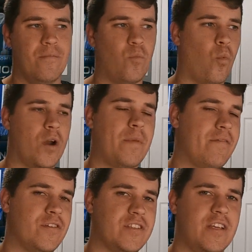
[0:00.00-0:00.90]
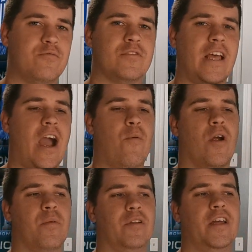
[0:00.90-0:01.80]
one of my first things was I
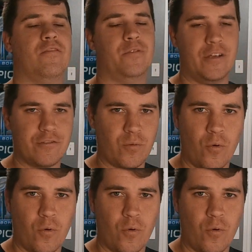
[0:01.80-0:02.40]
want to play through Gears of